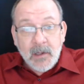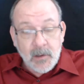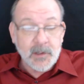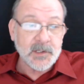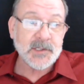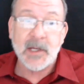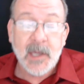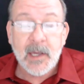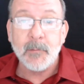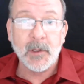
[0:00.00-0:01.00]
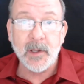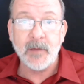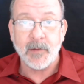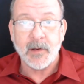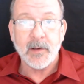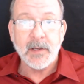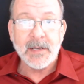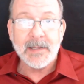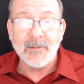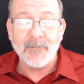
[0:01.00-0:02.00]
goodness, I can't believe it.
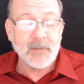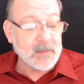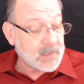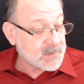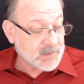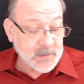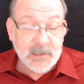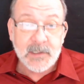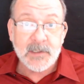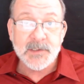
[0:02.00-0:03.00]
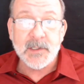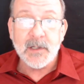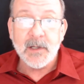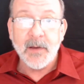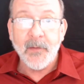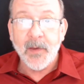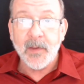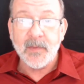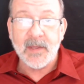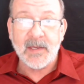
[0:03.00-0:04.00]
This is
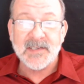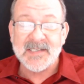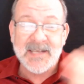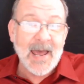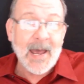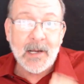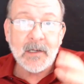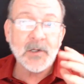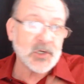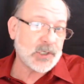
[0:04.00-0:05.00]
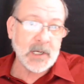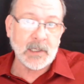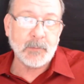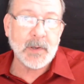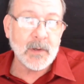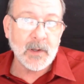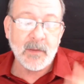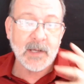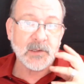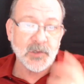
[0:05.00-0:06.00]
the sad shape
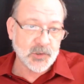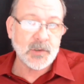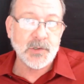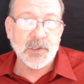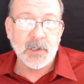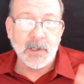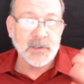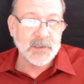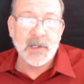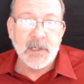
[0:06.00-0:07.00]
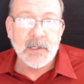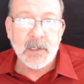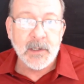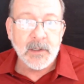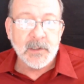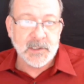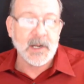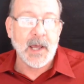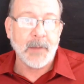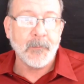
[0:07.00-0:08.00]
that the church is in
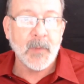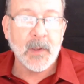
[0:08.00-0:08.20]
today.